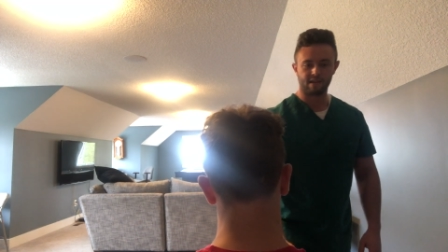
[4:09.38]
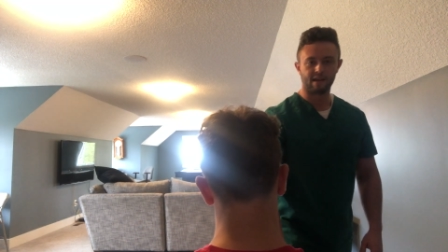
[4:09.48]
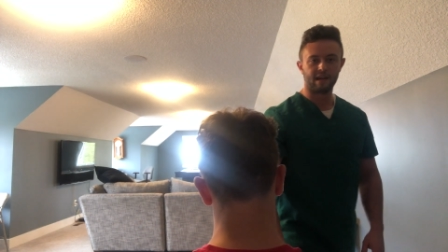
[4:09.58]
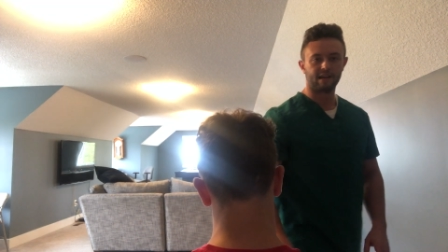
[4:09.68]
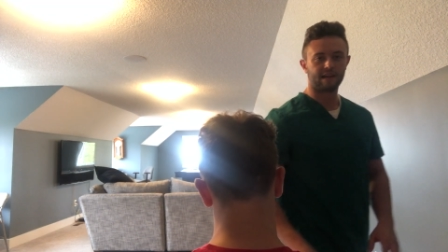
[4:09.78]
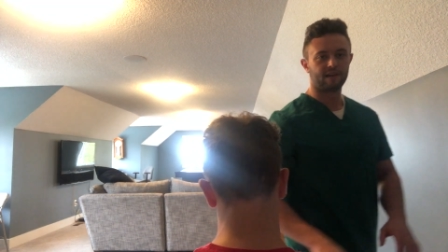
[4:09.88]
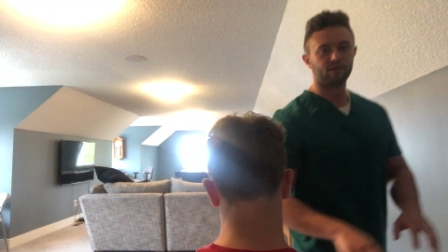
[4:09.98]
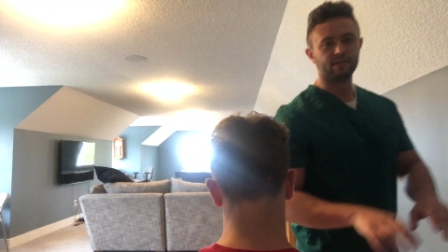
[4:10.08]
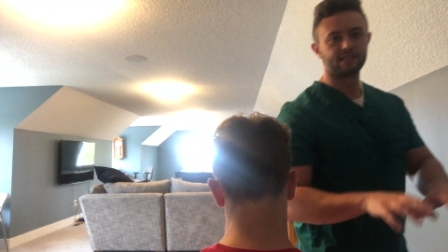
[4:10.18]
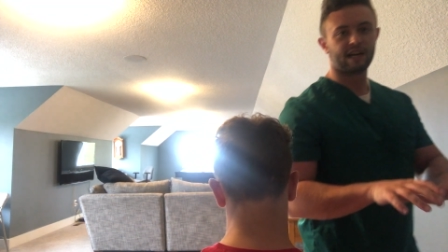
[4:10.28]
And I
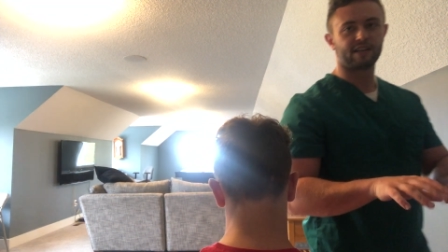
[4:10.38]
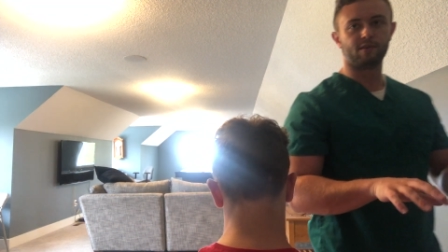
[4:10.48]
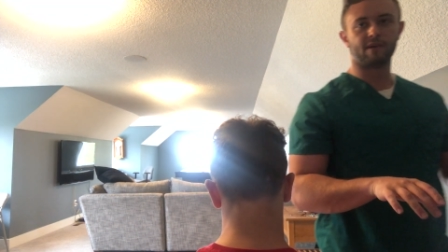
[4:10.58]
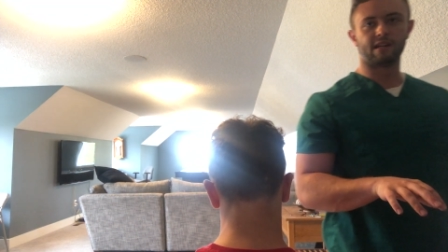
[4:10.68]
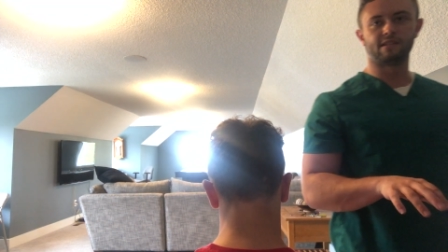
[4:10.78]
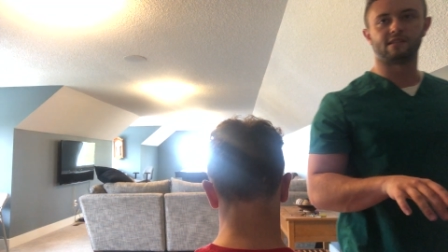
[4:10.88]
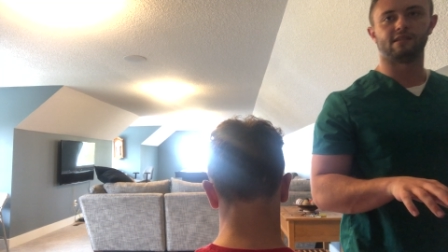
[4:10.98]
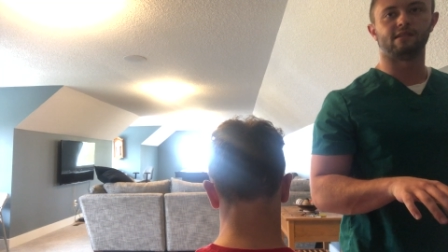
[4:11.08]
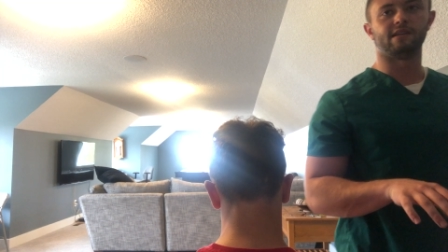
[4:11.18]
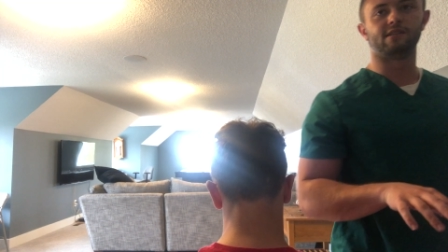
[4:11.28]
would document
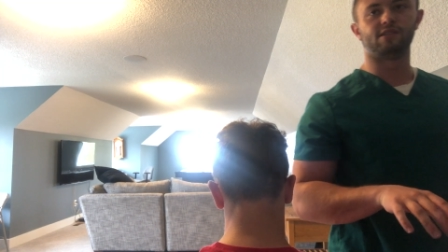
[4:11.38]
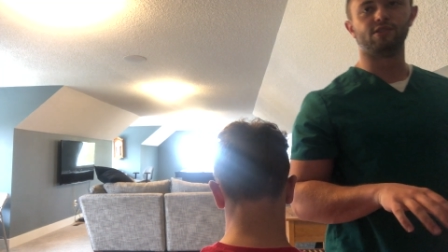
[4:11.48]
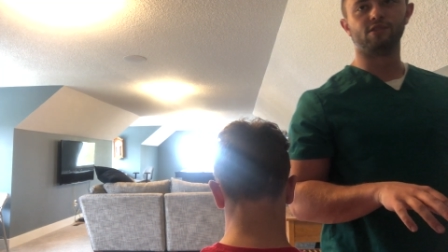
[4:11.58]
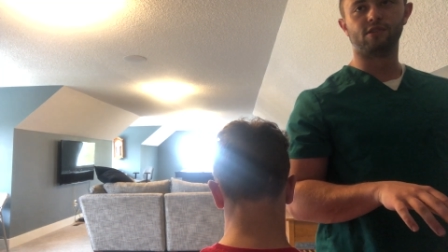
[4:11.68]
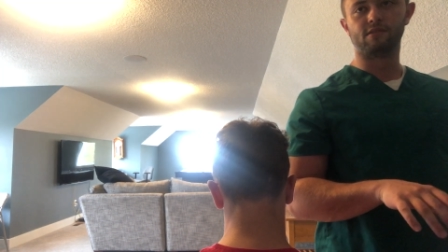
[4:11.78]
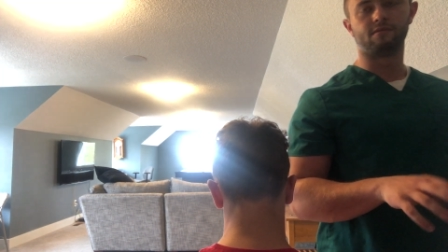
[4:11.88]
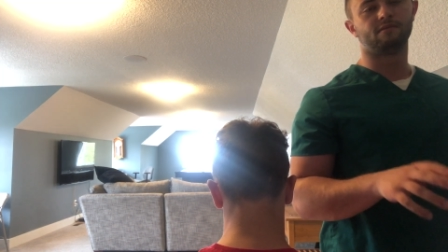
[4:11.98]
into